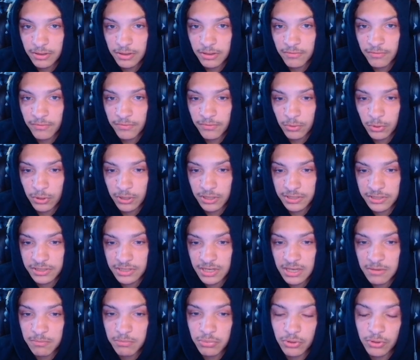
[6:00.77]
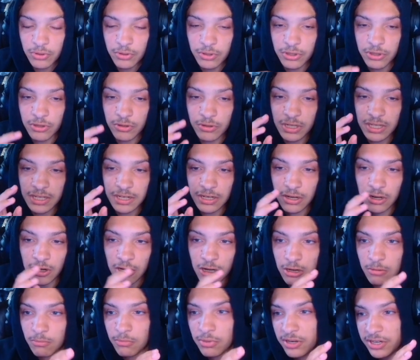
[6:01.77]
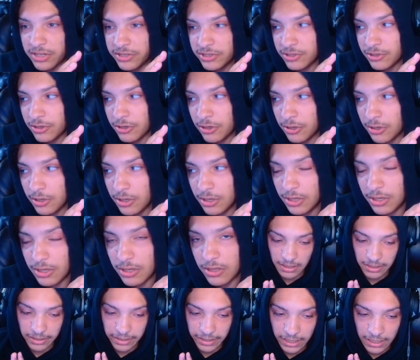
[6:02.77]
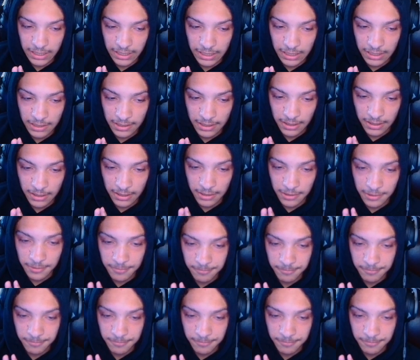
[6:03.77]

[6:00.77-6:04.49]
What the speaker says: for example, you need a hard breacher, a